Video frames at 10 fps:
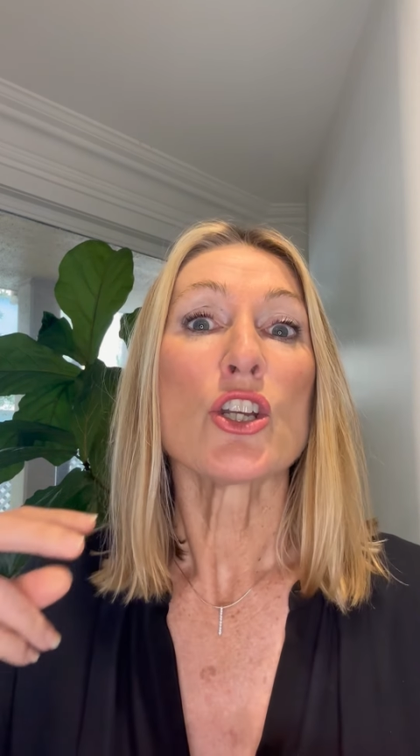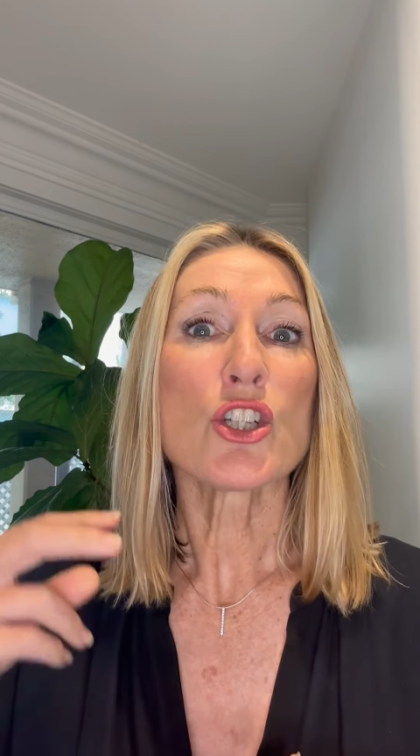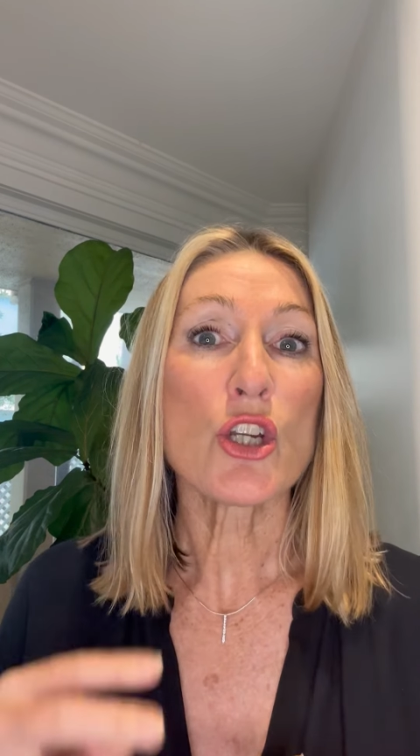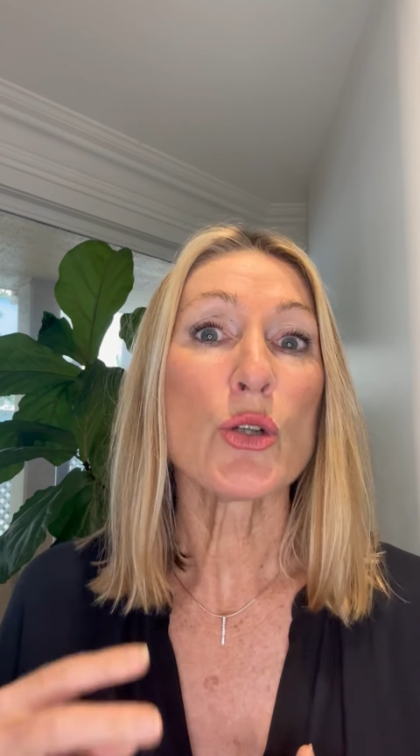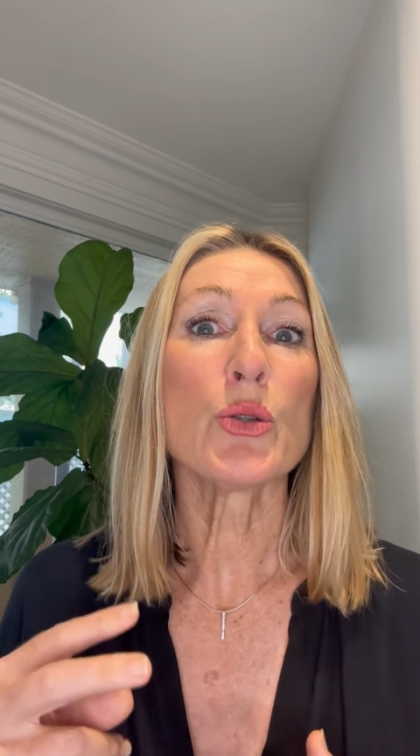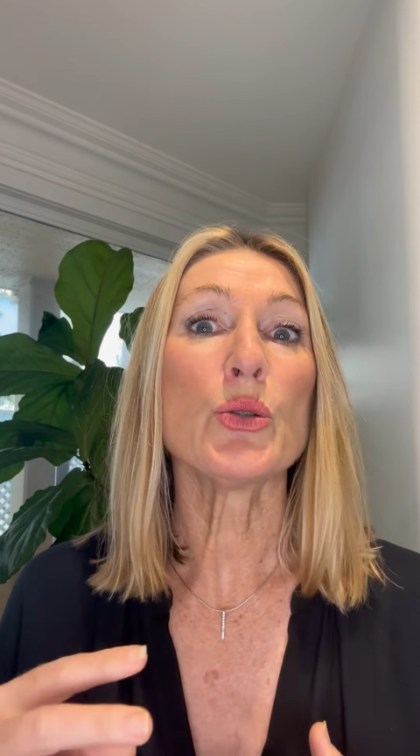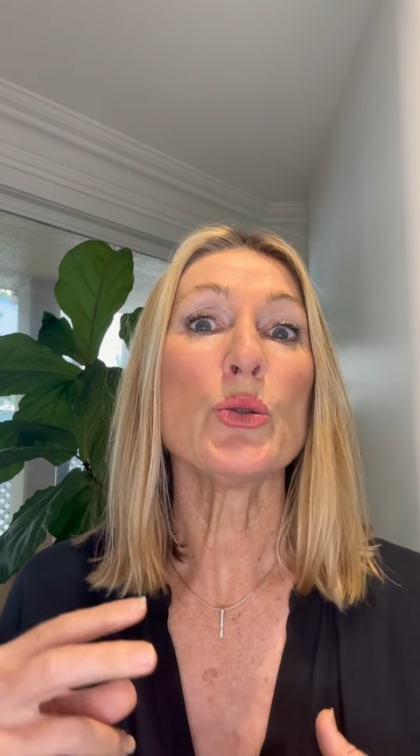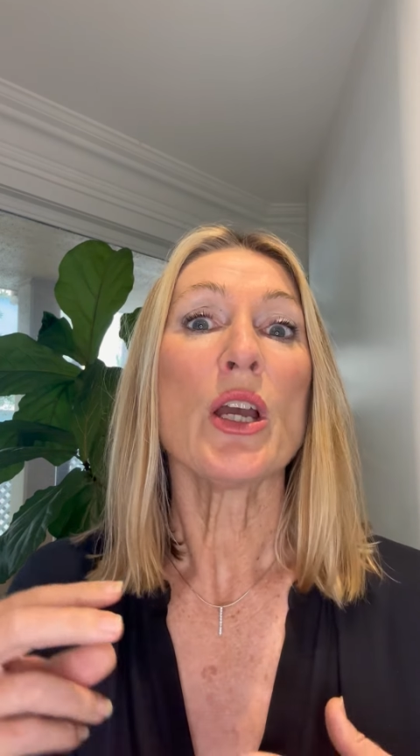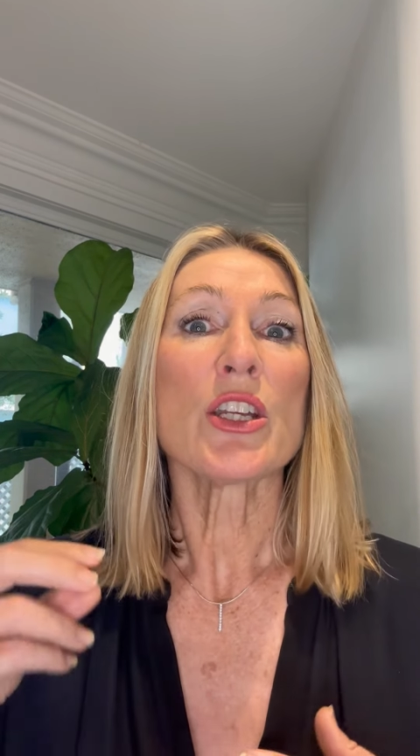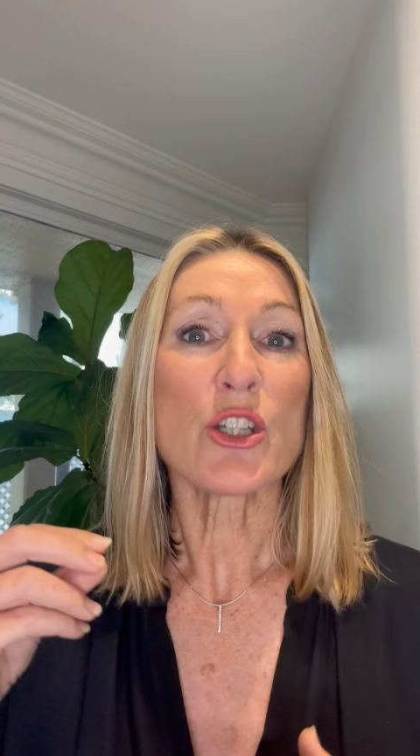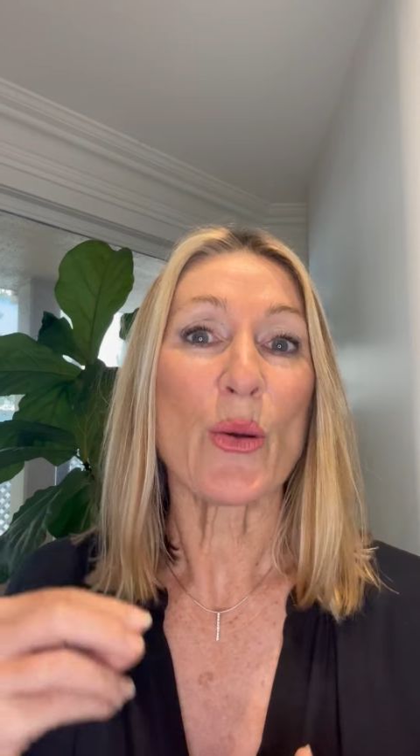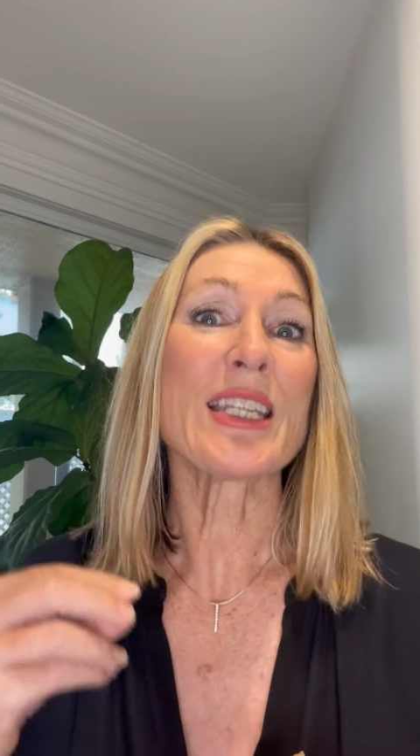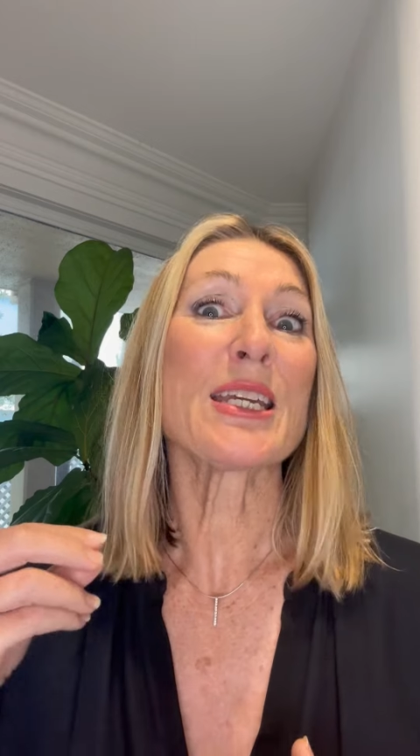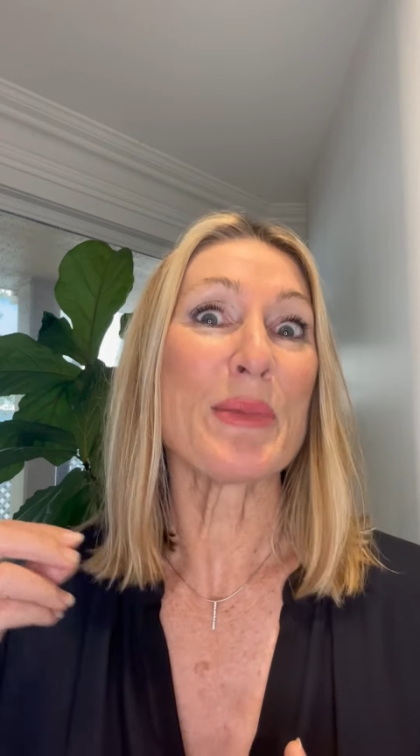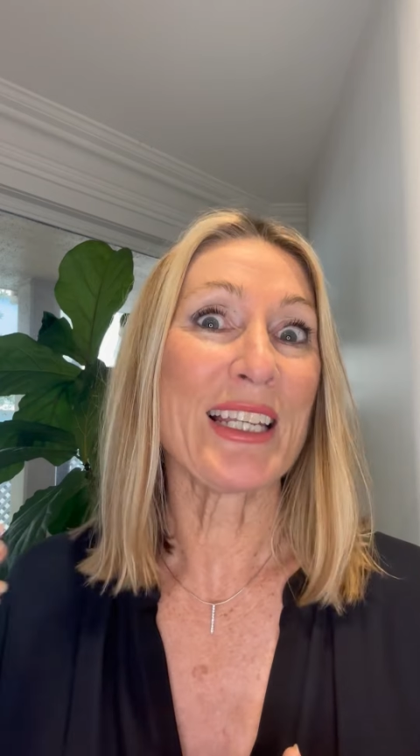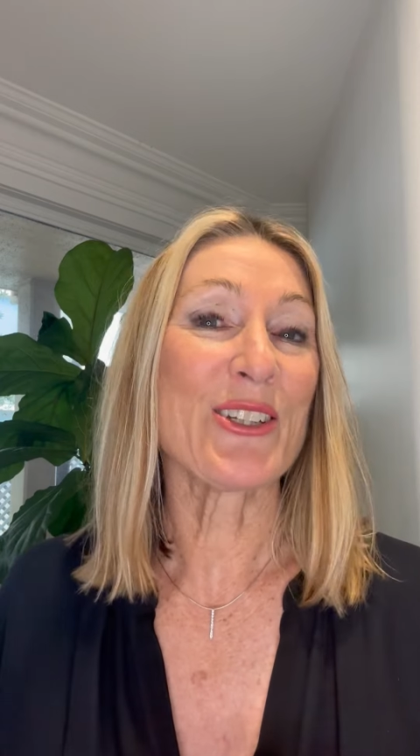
two $20 million